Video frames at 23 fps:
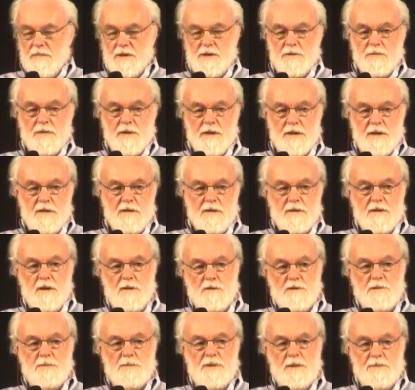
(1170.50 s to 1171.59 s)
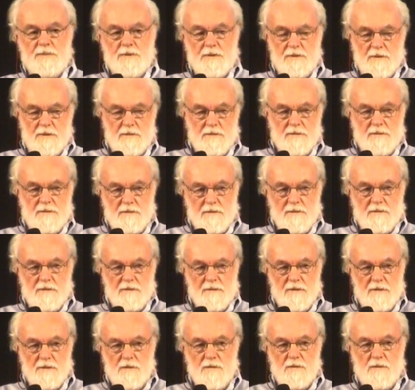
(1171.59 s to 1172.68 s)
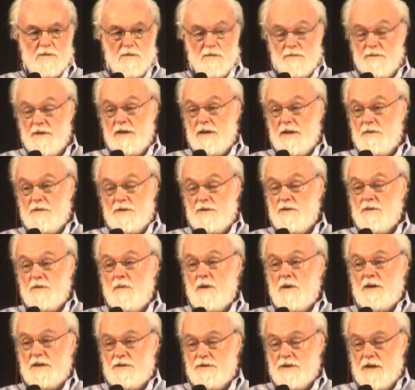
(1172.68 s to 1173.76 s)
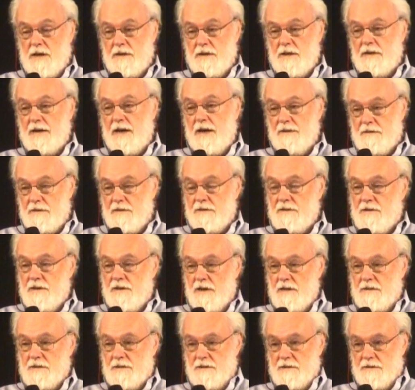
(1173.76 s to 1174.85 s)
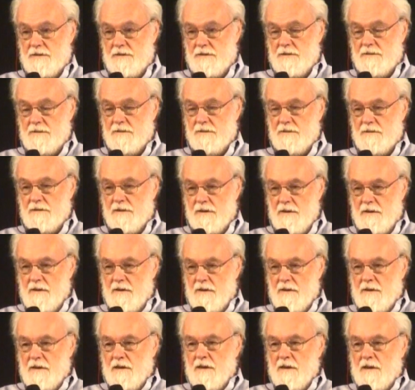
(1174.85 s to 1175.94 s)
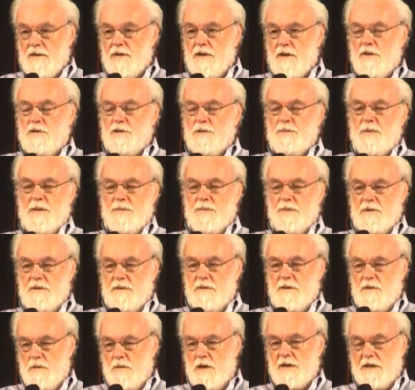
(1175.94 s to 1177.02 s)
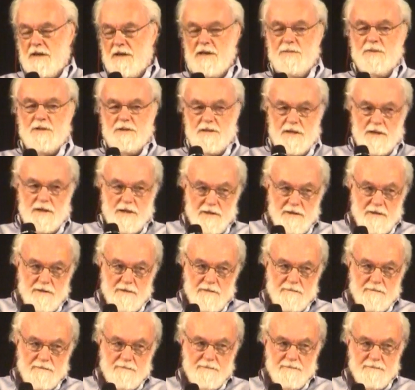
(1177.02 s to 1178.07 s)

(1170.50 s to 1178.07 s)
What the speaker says: between those people who really do want to try and get out of the crisis and those people who want to keep us in it.